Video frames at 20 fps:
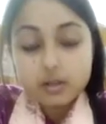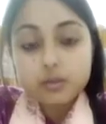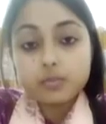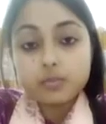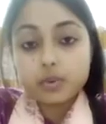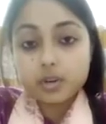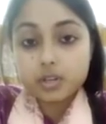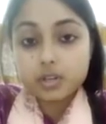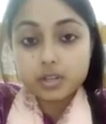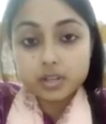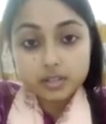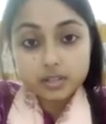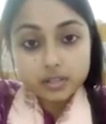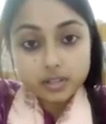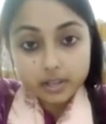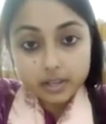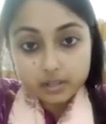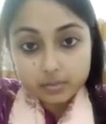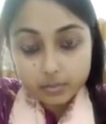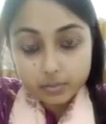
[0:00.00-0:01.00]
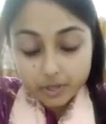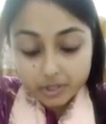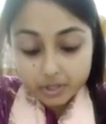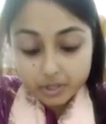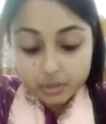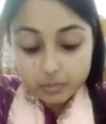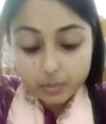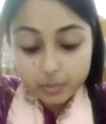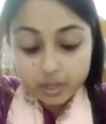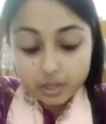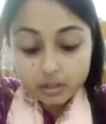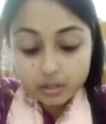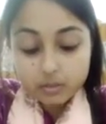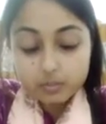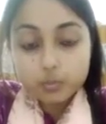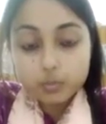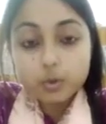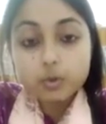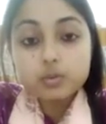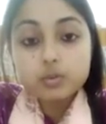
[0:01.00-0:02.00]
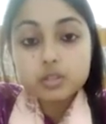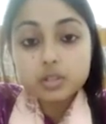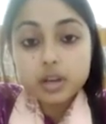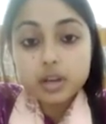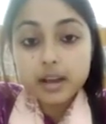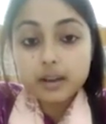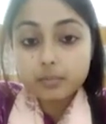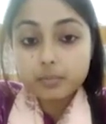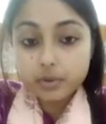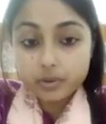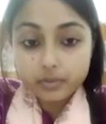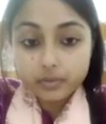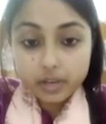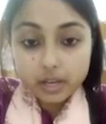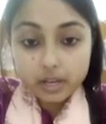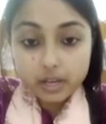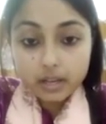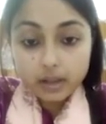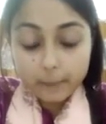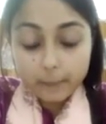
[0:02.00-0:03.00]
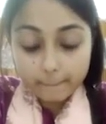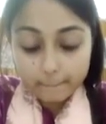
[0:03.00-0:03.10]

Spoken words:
What does the expression mean? Blue sky prevailing?